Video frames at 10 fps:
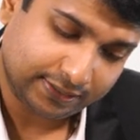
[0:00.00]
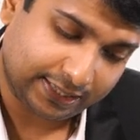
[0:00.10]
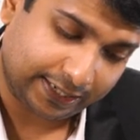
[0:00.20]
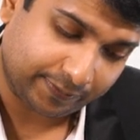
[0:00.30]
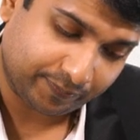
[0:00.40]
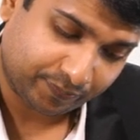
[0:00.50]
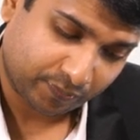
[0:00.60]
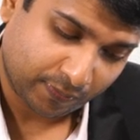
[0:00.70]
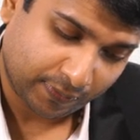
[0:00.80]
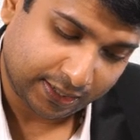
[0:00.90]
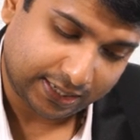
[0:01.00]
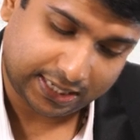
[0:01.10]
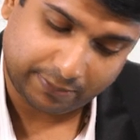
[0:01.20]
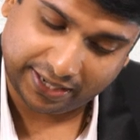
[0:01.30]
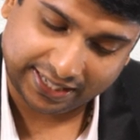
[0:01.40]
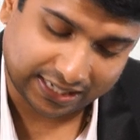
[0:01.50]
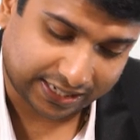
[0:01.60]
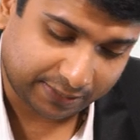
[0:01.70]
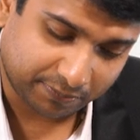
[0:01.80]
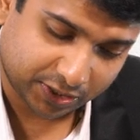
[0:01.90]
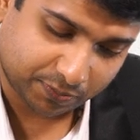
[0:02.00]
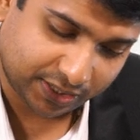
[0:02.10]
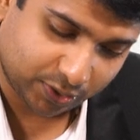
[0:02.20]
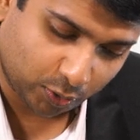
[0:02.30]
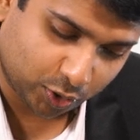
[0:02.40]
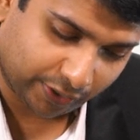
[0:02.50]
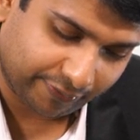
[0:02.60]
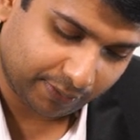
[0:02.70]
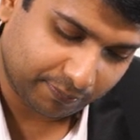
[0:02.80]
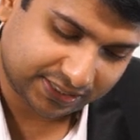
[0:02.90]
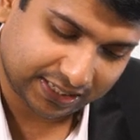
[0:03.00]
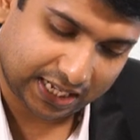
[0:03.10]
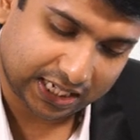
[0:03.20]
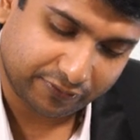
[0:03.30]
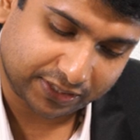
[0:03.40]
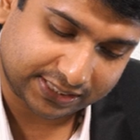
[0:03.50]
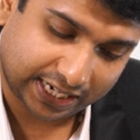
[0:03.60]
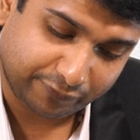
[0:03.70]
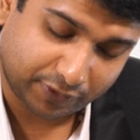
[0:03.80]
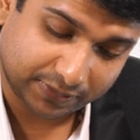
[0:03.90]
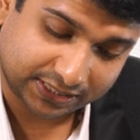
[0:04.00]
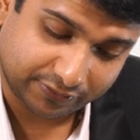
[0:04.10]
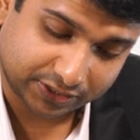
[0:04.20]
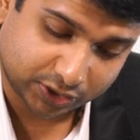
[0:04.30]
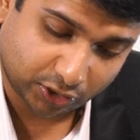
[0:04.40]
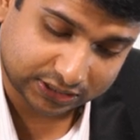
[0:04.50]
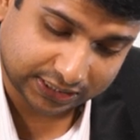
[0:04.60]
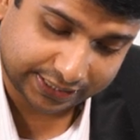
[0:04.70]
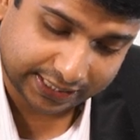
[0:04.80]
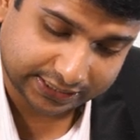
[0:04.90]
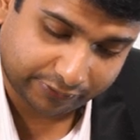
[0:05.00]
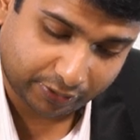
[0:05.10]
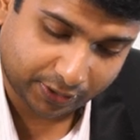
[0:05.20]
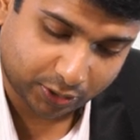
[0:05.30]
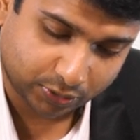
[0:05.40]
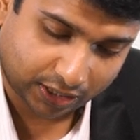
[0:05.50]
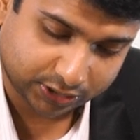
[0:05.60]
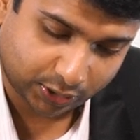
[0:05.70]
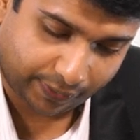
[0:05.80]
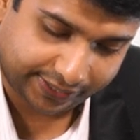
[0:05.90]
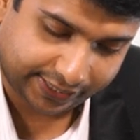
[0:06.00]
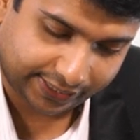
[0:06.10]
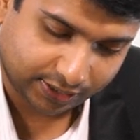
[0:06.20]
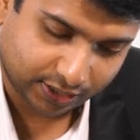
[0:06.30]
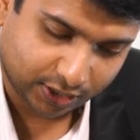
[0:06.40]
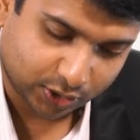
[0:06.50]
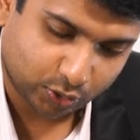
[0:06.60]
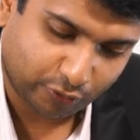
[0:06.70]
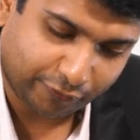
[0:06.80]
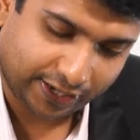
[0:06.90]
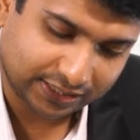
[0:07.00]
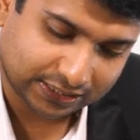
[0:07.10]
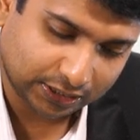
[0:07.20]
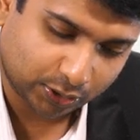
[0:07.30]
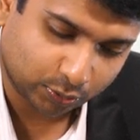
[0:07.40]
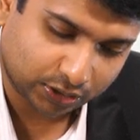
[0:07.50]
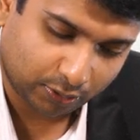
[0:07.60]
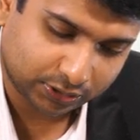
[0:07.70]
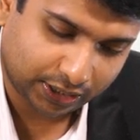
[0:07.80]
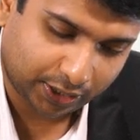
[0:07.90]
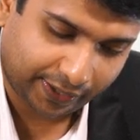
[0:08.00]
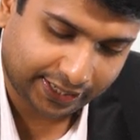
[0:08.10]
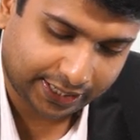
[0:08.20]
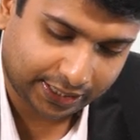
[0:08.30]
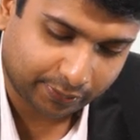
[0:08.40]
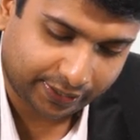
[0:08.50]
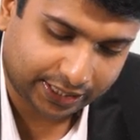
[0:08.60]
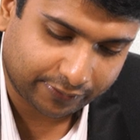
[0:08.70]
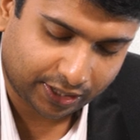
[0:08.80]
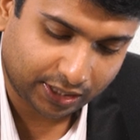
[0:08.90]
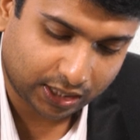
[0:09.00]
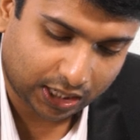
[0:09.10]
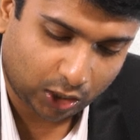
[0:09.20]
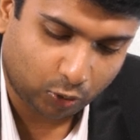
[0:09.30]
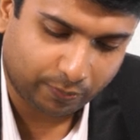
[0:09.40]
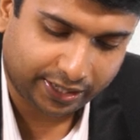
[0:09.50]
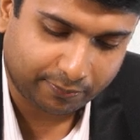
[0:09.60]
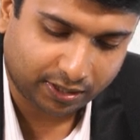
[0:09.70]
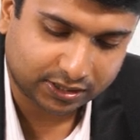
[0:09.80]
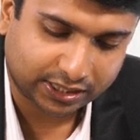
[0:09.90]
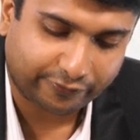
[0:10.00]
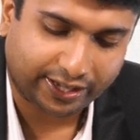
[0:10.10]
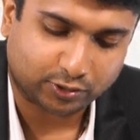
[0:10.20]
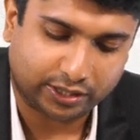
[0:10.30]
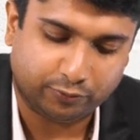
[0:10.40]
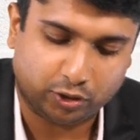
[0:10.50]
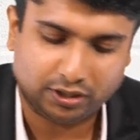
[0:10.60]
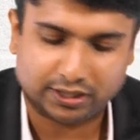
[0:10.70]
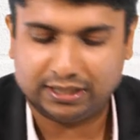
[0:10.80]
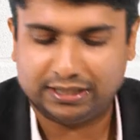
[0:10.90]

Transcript: Then medical reimbursement is also given. Mr. Raghav resigned from the services on 30th November 2020. So friends, in 2020-21, how many months he have actually worked?